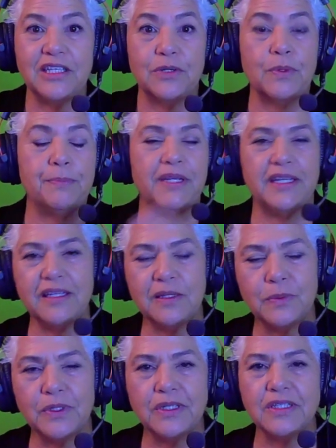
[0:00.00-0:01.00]
you're repeating the
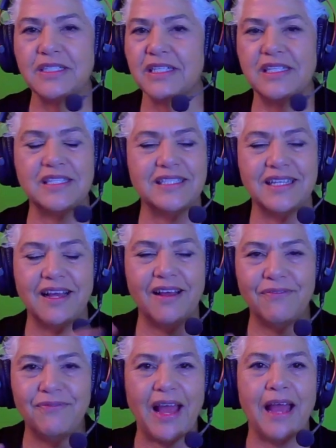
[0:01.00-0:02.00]
words. It's a
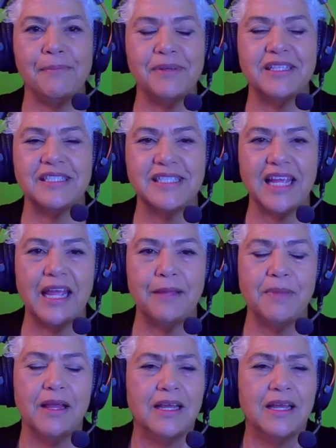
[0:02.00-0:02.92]
fabulous game.